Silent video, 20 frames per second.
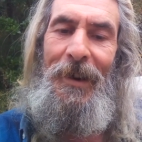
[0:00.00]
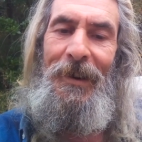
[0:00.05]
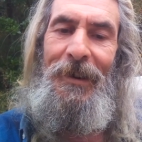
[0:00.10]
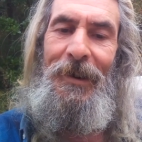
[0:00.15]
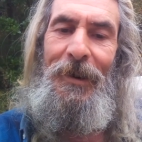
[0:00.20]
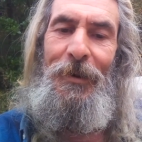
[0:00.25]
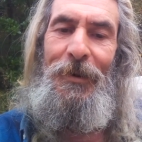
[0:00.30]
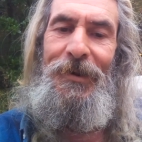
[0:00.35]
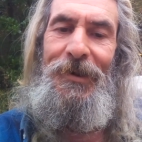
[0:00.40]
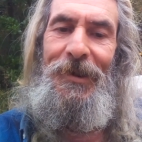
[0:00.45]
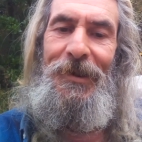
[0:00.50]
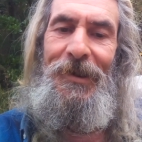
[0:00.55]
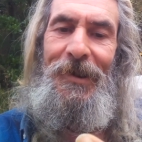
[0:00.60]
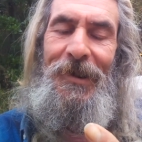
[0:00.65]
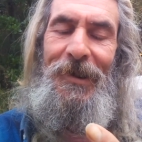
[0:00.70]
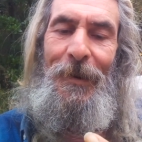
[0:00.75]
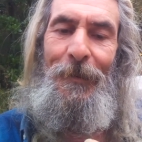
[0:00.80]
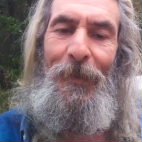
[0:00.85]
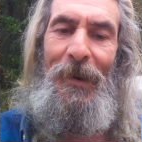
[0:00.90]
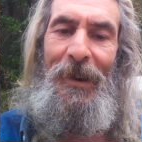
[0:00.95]
You sit
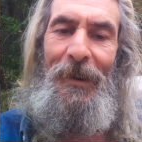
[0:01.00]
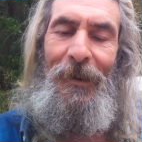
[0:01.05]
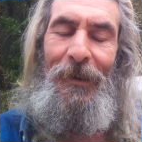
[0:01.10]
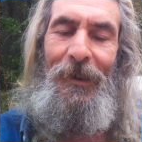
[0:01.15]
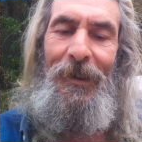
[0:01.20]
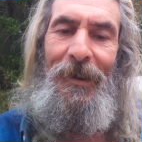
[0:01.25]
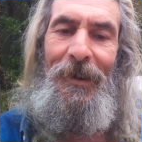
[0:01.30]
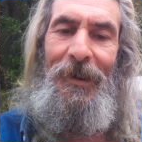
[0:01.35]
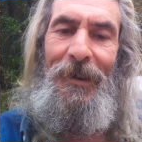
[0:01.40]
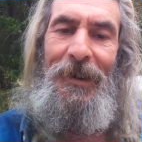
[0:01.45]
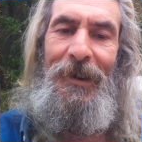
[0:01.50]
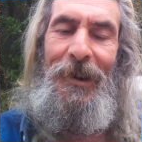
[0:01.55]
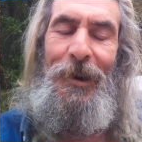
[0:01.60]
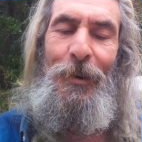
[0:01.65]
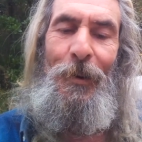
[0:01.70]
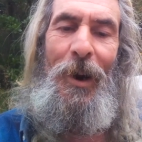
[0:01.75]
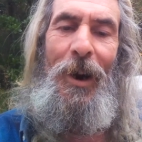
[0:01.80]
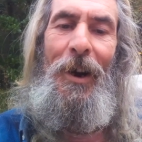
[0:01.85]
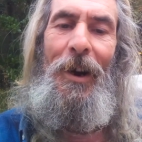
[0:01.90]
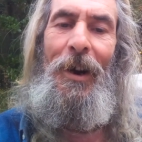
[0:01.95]
in the middle.
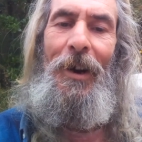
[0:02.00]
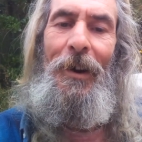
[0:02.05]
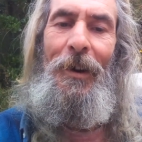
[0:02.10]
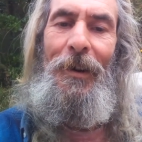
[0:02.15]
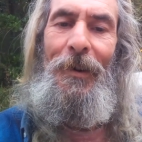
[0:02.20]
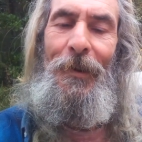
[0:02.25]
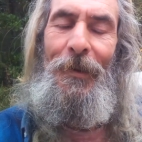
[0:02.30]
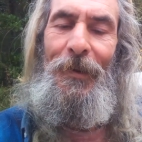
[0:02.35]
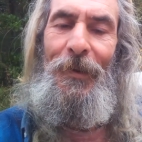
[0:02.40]
You are